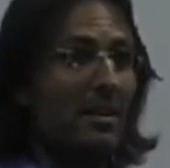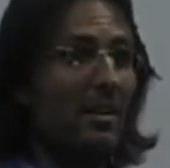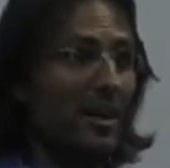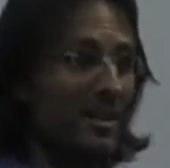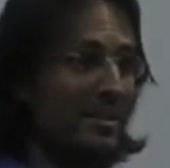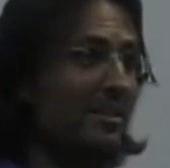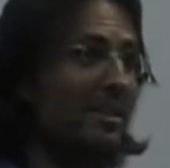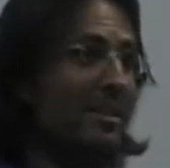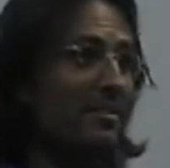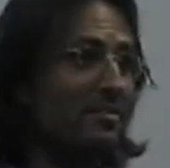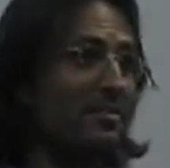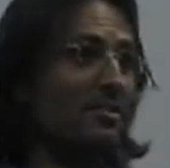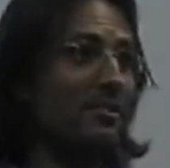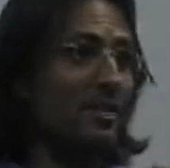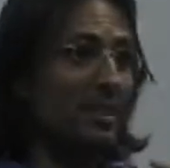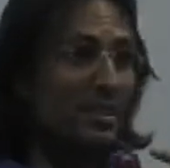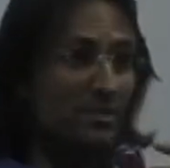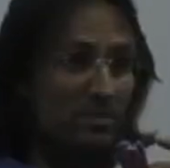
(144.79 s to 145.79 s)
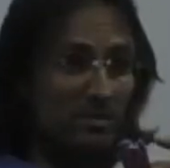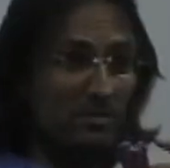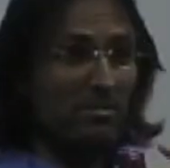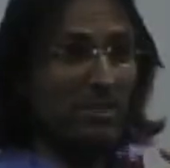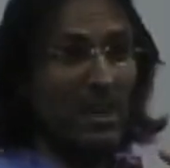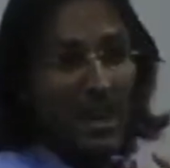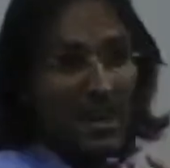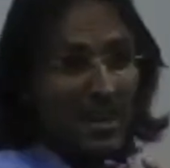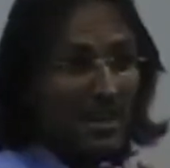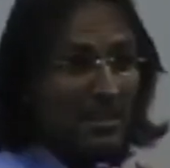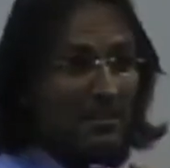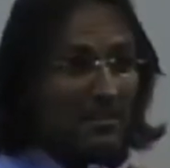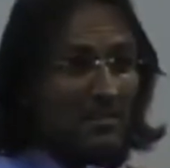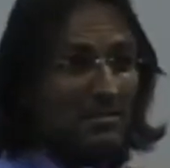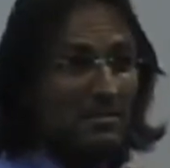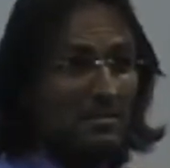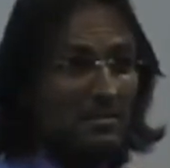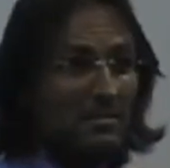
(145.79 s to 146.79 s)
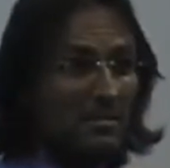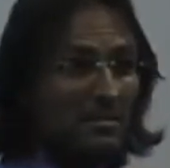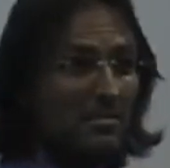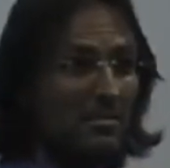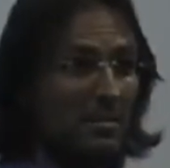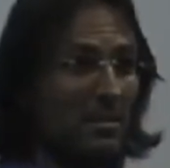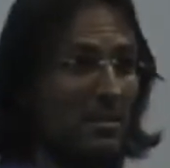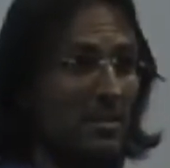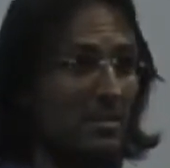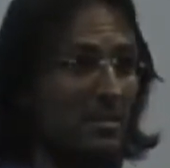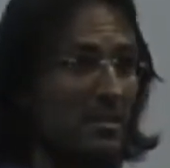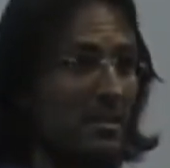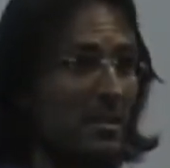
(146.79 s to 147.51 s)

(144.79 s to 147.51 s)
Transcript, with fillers: I need to at least do that. Right?